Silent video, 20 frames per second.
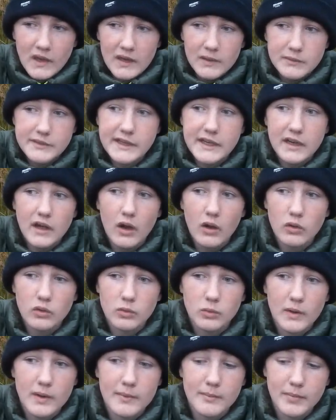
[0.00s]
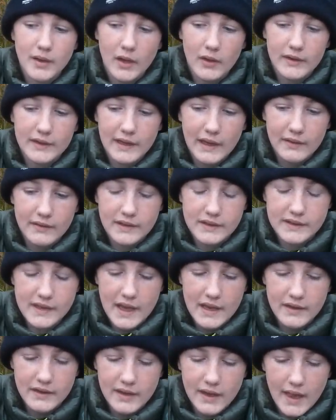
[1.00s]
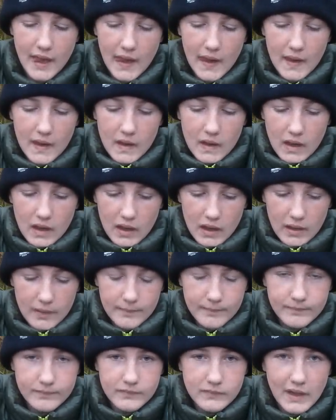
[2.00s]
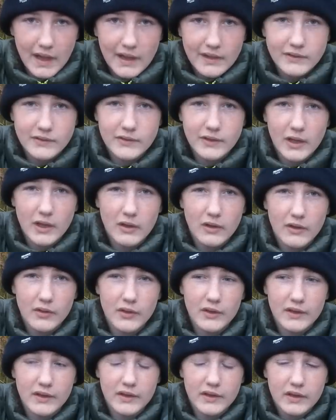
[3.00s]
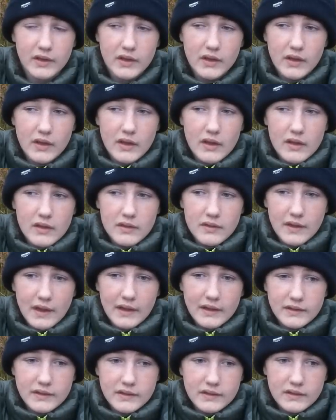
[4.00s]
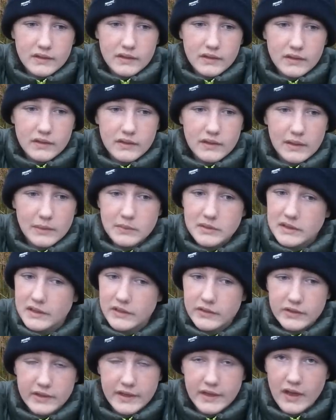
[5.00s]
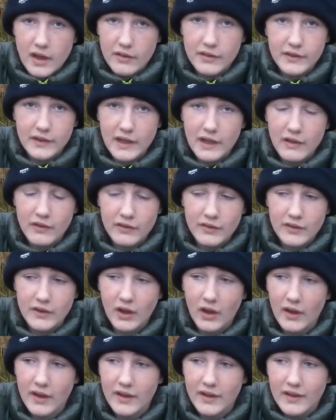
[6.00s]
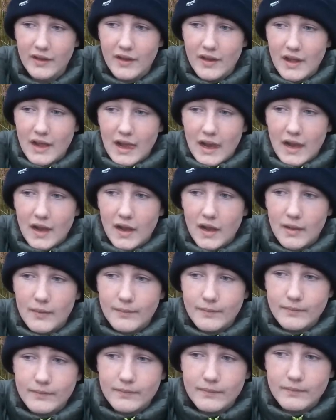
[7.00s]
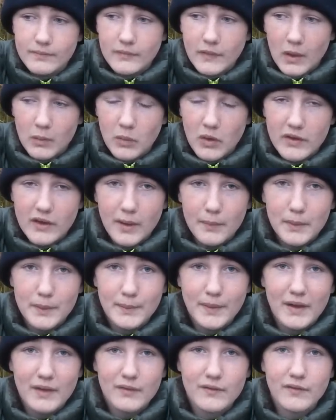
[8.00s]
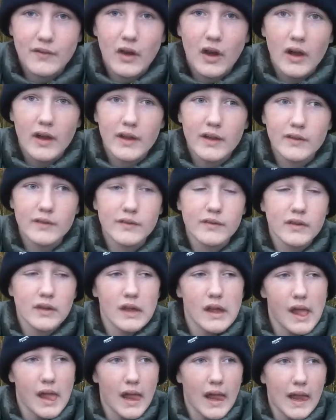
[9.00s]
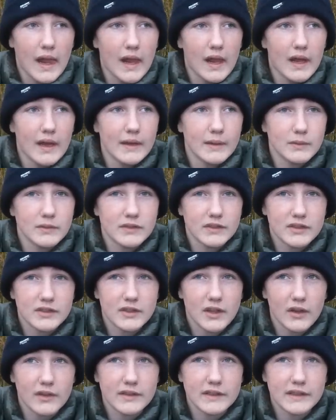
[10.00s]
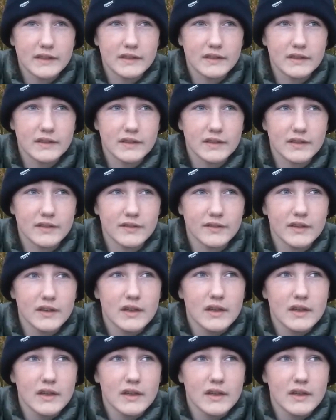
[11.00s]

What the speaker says: There was a cold wind blowing down this end, and so I think that there was literally nothing here in the night. I woke up at about 5, and it was just starting to sort of,